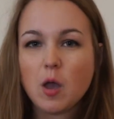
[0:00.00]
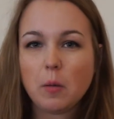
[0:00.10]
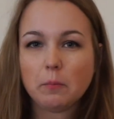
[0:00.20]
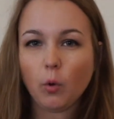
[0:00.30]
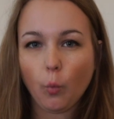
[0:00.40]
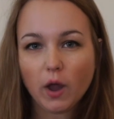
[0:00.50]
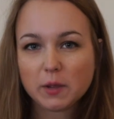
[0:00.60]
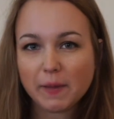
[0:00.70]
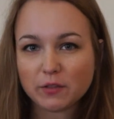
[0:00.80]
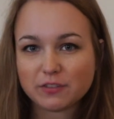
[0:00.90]
But what
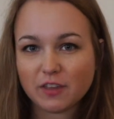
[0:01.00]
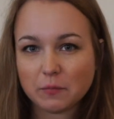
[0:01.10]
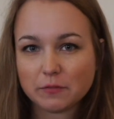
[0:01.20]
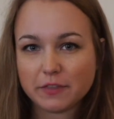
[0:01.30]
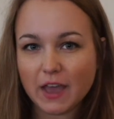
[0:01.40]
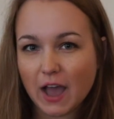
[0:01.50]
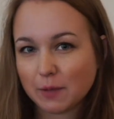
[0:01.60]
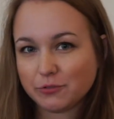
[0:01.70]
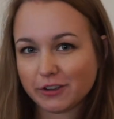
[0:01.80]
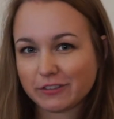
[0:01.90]
about some of the
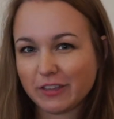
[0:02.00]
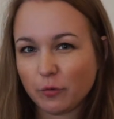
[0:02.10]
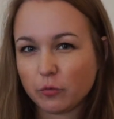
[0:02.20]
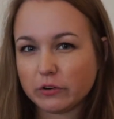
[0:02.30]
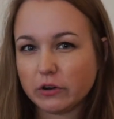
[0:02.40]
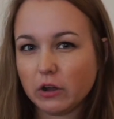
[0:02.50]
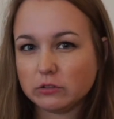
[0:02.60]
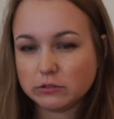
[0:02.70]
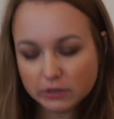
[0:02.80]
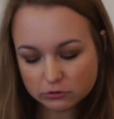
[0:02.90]
objects that were a
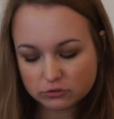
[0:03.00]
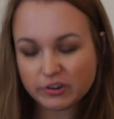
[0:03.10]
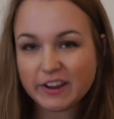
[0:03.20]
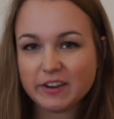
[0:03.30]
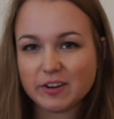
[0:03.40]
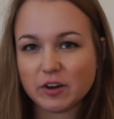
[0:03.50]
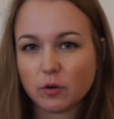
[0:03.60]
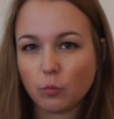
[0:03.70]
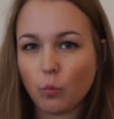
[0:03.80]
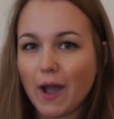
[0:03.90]
little
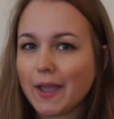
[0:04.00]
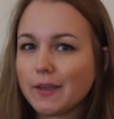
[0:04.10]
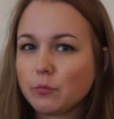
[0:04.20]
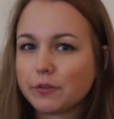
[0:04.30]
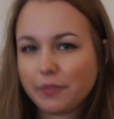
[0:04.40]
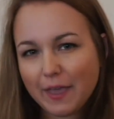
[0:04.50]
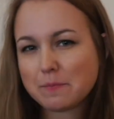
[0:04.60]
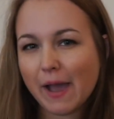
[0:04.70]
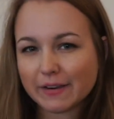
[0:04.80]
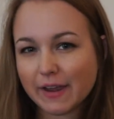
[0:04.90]
trickier? Why were they
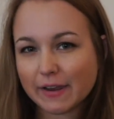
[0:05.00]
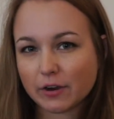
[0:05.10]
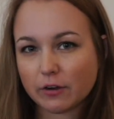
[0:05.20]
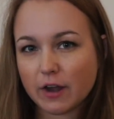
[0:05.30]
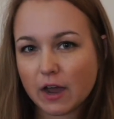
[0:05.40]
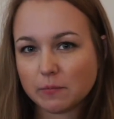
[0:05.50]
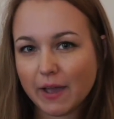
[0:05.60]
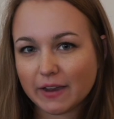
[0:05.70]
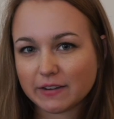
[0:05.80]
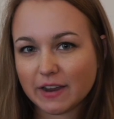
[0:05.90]
magnetic or
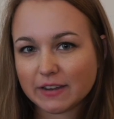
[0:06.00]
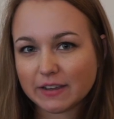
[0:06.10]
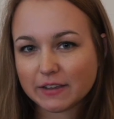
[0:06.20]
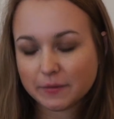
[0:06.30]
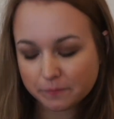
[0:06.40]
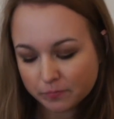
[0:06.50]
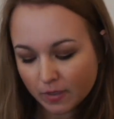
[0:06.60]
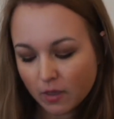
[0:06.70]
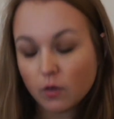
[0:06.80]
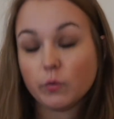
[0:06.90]
non-magnetic?
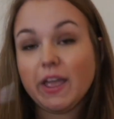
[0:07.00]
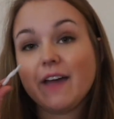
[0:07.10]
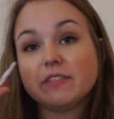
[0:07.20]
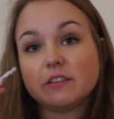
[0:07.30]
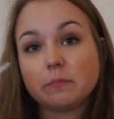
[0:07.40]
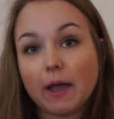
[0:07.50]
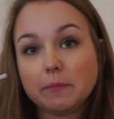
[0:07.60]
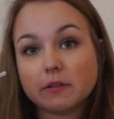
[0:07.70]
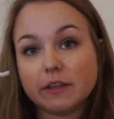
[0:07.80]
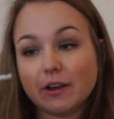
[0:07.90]
We have this
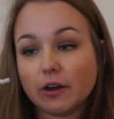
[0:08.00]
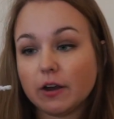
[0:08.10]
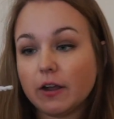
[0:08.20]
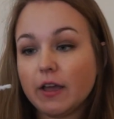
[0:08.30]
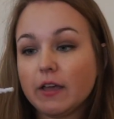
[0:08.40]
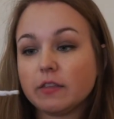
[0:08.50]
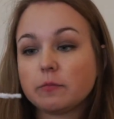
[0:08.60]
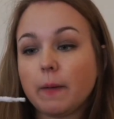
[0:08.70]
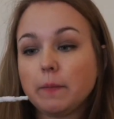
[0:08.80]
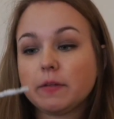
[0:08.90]
pipe cleaner.
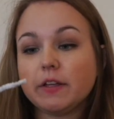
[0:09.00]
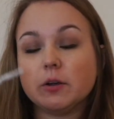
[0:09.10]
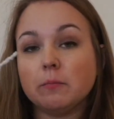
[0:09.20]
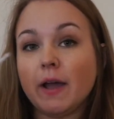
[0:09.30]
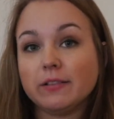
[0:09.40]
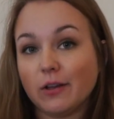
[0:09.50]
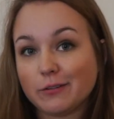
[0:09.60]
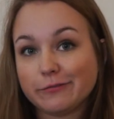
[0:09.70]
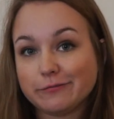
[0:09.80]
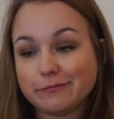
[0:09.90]
This pipe cleaner might look
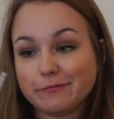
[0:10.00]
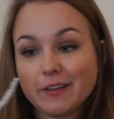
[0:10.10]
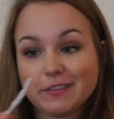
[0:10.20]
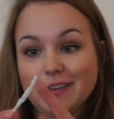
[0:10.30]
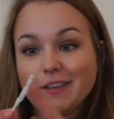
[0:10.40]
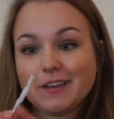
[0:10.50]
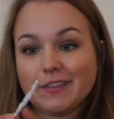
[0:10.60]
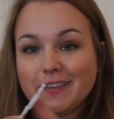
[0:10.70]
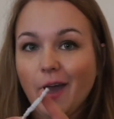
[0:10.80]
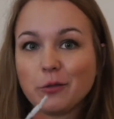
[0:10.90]
fuzzy on
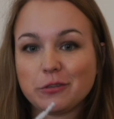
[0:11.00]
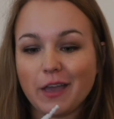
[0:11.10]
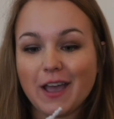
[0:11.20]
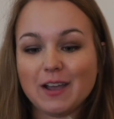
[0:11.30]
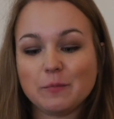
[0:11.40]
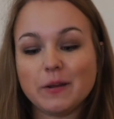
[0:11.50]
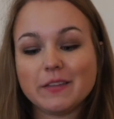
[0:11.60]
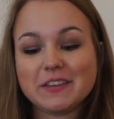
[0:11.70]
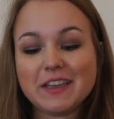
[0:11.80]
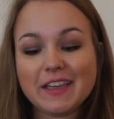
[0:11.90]
the outside, but
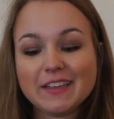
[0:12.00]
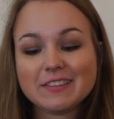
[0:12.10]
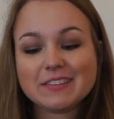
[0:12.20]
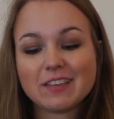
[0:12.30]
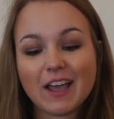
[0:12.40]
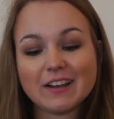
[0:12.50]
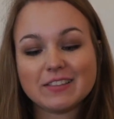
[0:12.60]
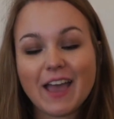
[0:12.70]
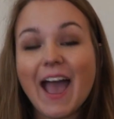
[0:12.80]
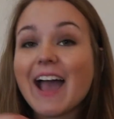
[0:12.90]
on the inside
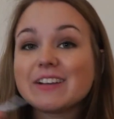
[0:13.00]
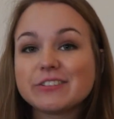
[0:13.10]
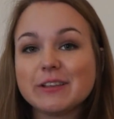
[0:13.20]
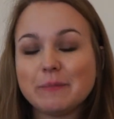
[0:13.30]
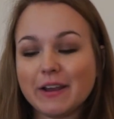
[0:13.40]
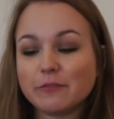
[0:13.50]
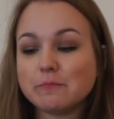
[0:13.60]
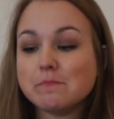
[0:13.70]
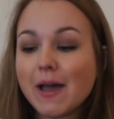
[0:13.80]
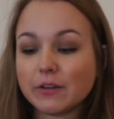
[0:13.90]
it's actually made of
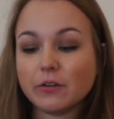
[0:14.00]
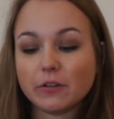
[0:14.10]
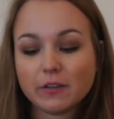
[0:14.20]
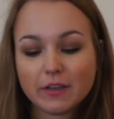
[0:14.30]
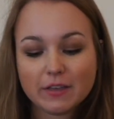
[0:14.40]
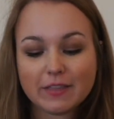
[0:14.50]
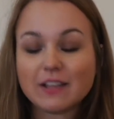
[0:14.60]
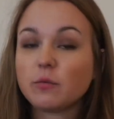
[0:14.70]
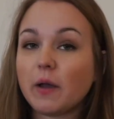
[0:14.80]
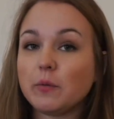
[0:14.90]
metal.
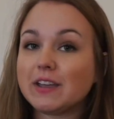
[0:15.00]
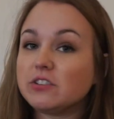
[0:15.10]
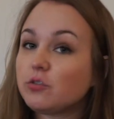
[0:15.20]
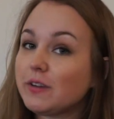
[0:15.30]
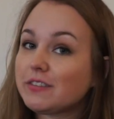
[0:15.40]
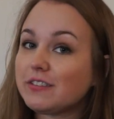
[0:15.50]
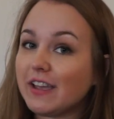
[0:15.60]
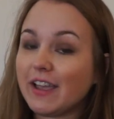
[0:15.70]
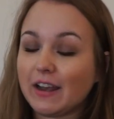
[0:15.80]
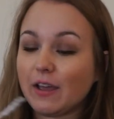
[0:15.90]
That's why we can twist
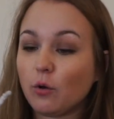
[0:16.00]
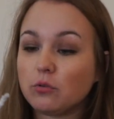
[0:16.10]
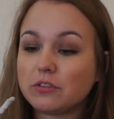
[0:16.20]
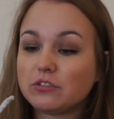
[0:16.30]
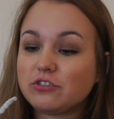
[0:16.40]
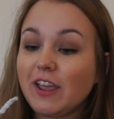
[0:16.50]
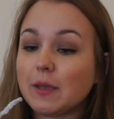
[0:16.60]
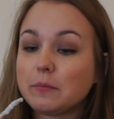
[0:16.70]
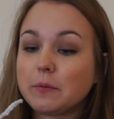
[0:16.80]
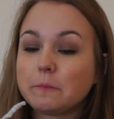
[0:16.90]
it and it holds its
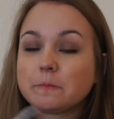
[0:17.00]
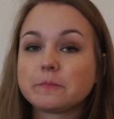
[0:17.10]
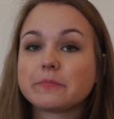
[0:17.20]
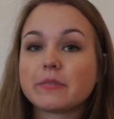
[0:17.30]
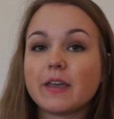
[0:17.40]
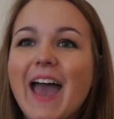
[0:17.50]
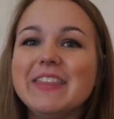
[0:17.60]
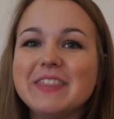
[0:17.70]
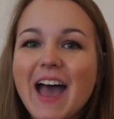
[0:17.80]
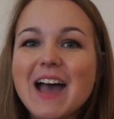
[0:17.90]
shape.
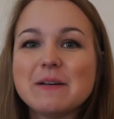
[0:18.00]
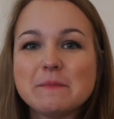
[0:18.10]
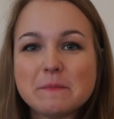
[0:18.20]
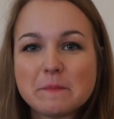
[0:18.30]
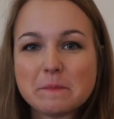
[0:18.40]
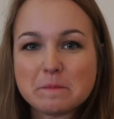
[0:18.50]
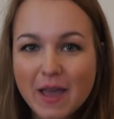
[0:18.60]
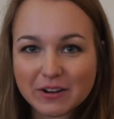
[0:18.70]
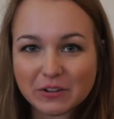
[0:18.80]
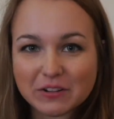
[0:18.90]
And that
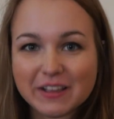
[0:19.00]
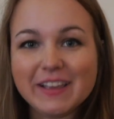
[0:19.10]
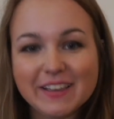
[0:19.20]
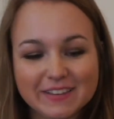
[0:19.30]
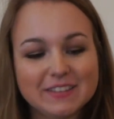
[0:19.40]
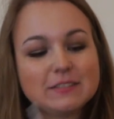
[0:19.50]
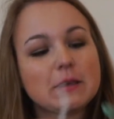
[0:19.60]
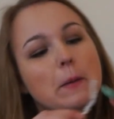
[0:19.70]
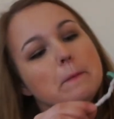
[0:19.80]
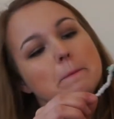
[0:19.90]
metal
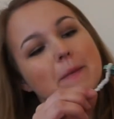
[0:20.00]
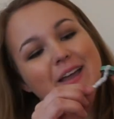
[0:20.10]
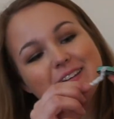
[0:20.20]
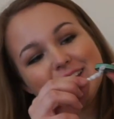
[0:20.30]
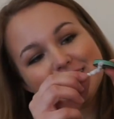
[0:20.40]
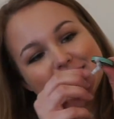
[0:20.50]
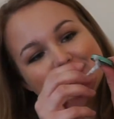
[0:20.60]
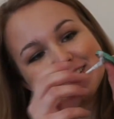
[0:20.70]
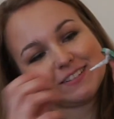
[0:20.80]
is magnetic.